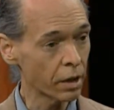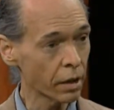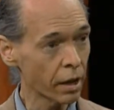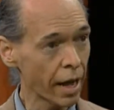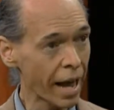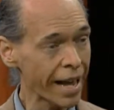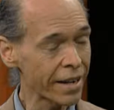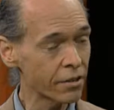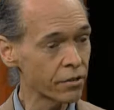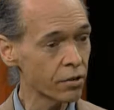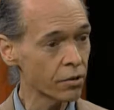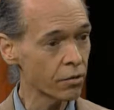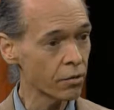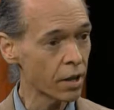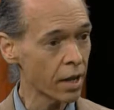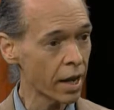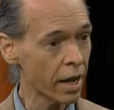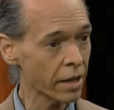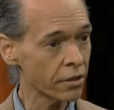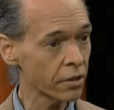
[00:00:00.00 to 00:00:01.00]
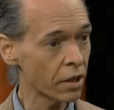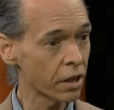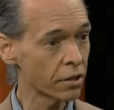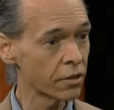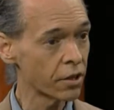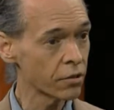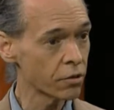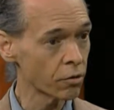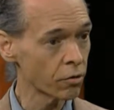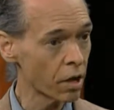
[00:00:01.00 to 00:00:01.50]
added to that a
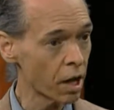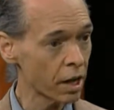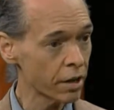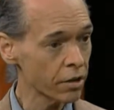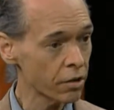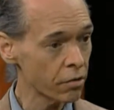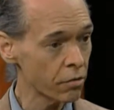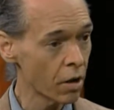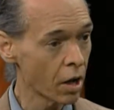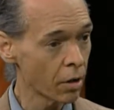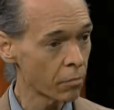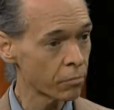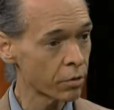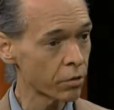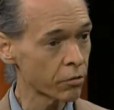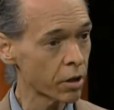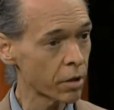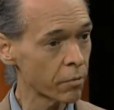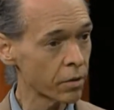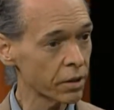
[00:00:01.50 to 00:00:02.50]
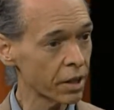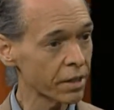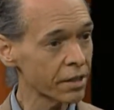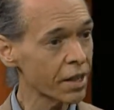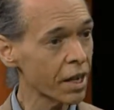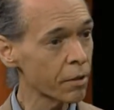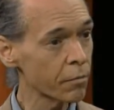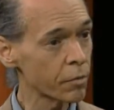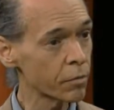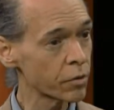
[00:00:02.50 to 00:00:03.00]
digital audio program. At that
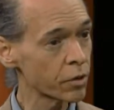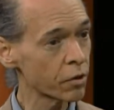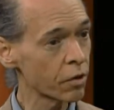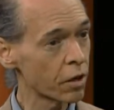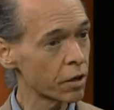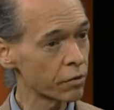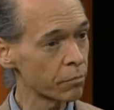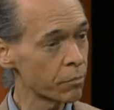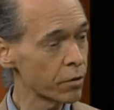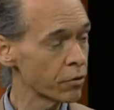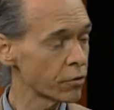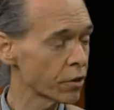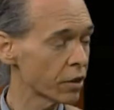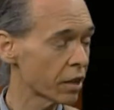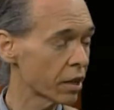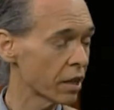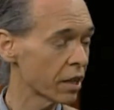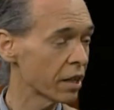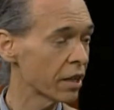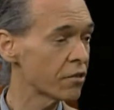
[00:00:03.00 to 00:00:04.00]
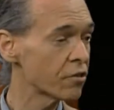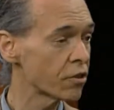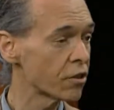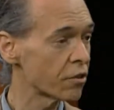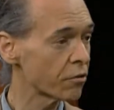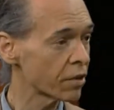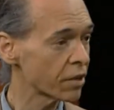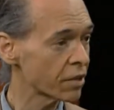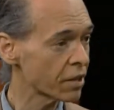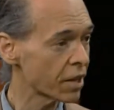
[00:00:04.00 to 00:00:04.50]
time, it was called Music
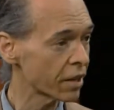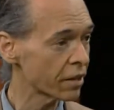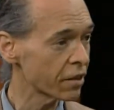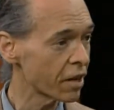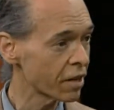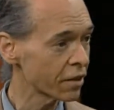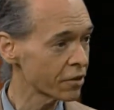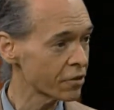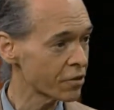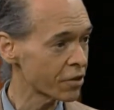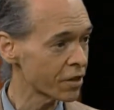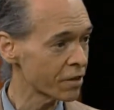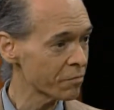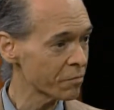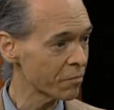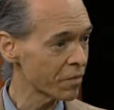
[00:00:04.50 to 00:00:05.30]
Engineering Technology.